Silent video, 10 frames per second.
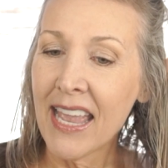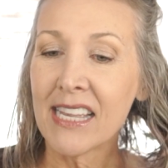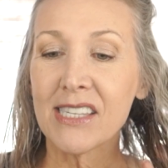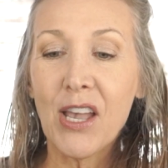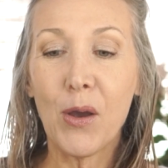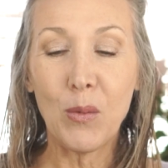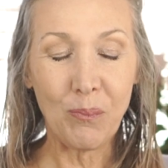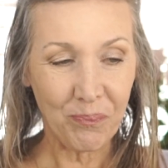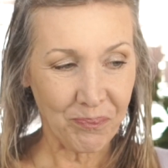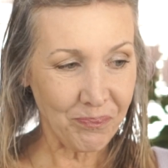So
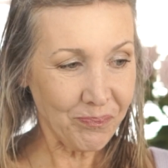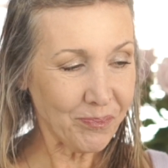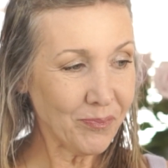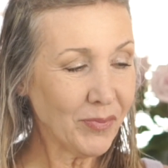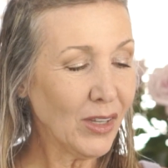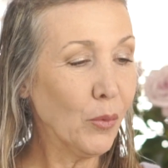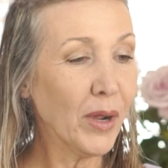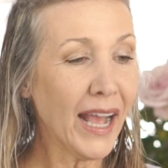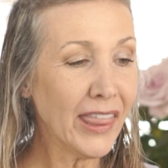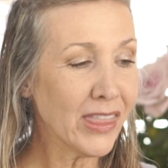
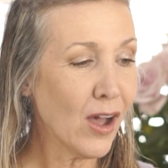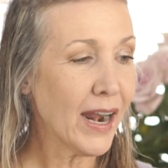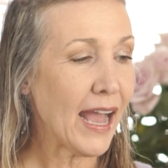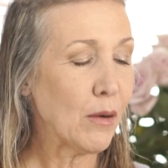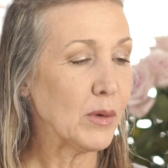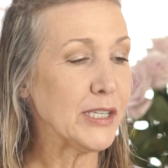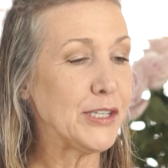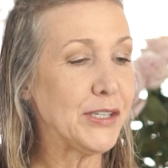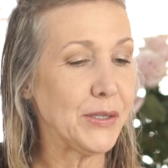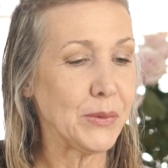what I thought I would
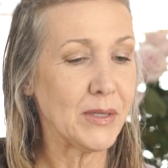do